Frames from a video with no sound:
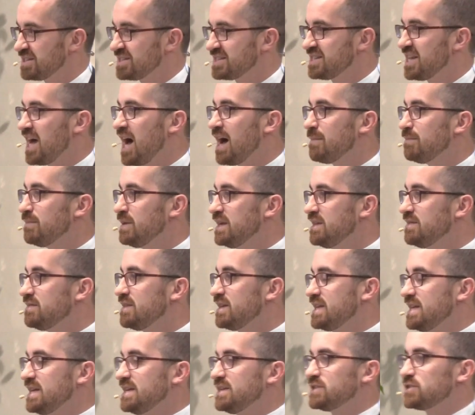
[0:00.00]
not mean
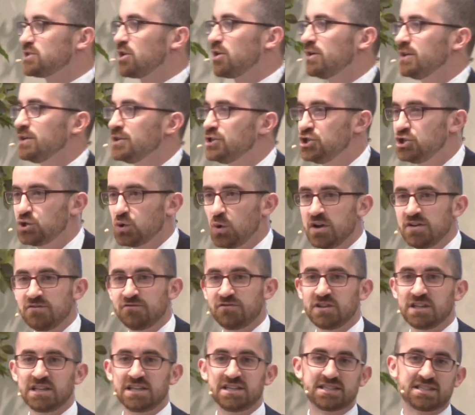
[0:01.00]
that he started
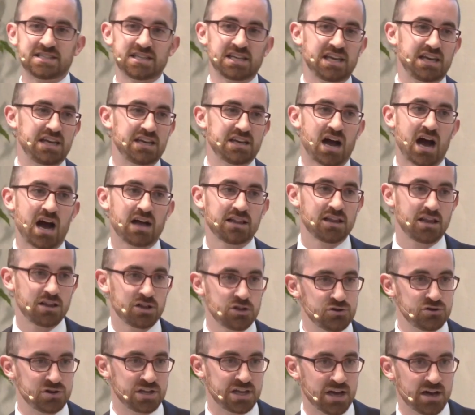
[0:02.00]
joyfully singing
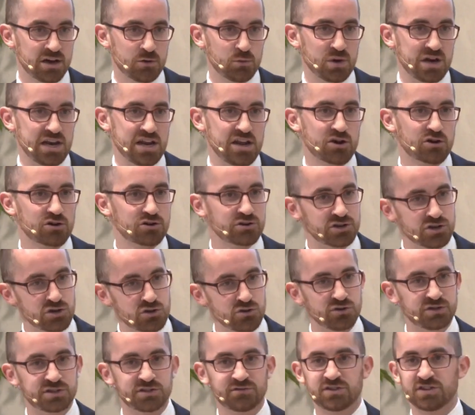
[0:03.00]
hallelujah when he heard
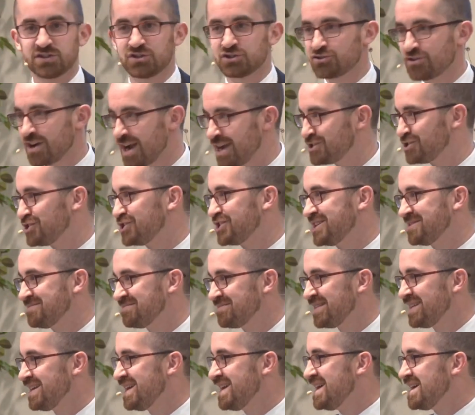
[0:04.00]
news of this tragedy.
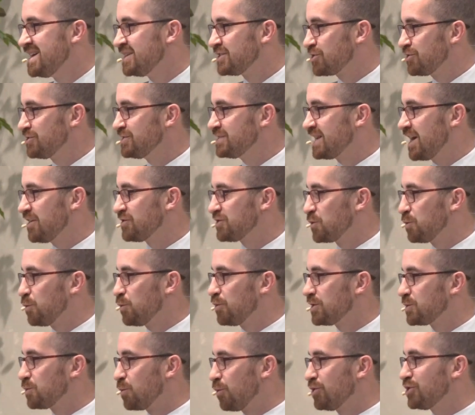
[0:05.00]
Turns out the
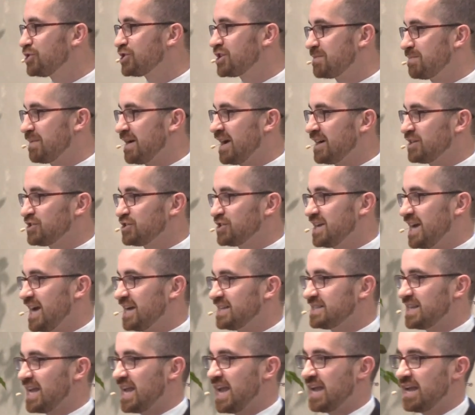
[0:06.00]
word worship actually
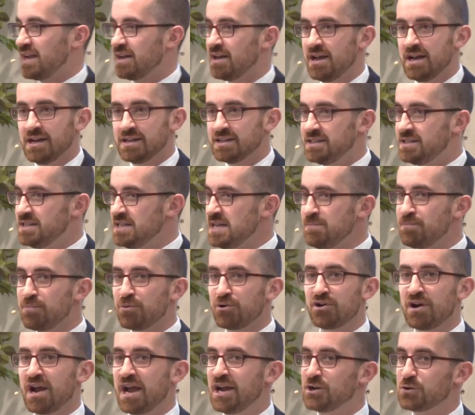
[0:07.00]
has a
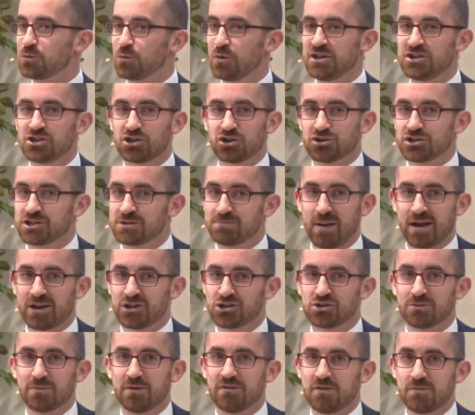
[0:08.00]
deeper and richer
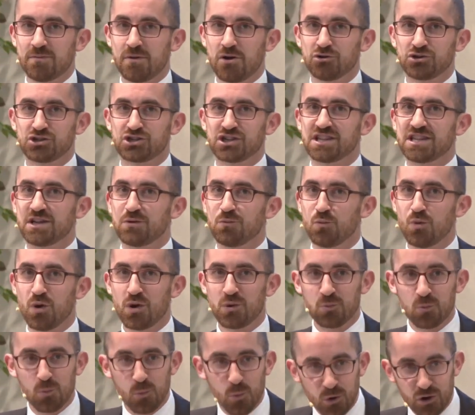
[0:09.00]
spectrum of emotion than
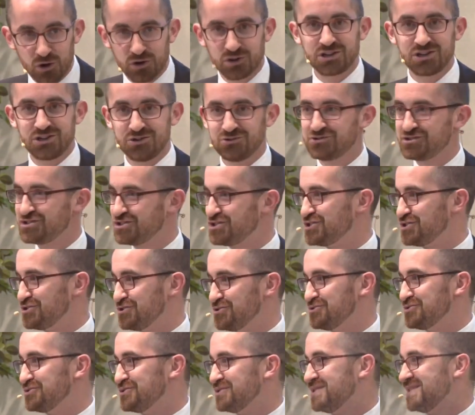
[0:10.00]
what we're used
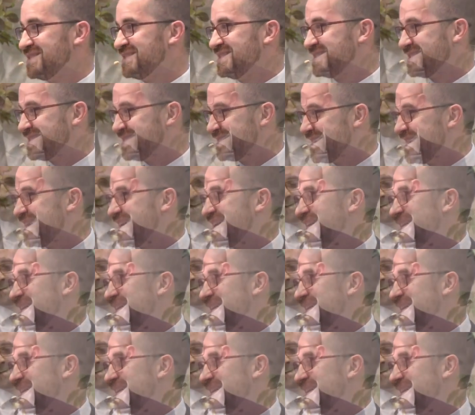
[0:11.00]
to today.